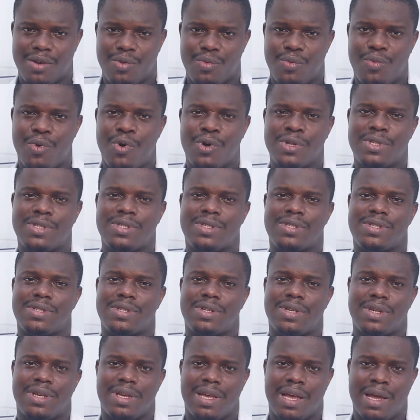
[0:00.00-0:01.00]

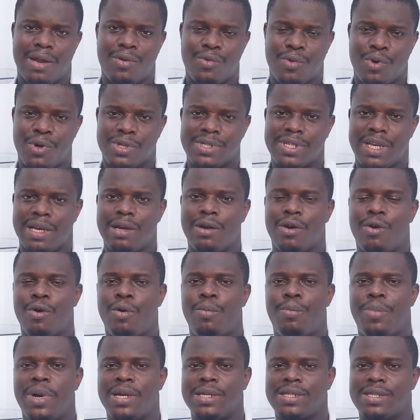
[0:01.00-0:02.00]
what
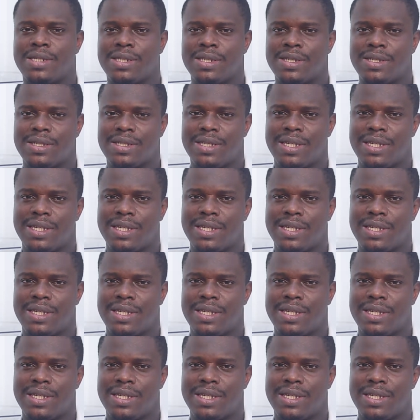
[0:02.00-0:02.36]
encompasses